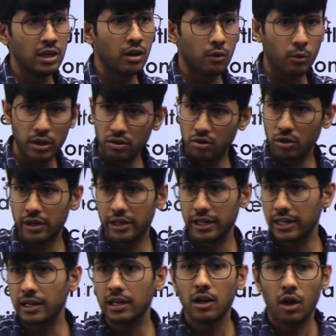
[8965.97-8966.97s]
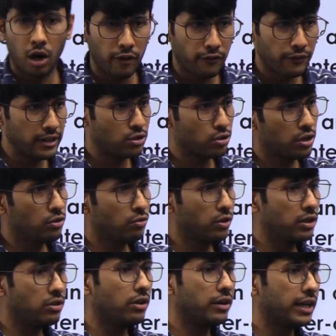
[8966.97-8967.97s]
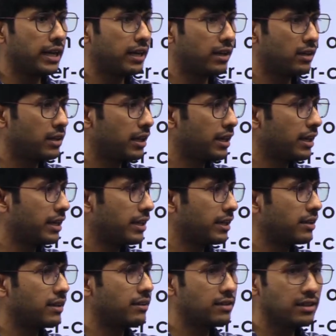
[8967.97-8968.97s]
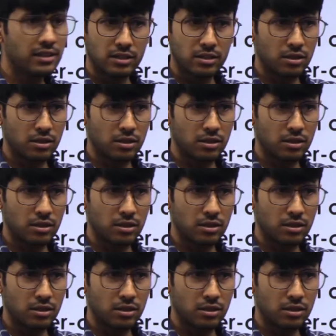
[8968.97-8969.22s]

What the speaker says: Once you are done, offline students, once you are done writing the essay,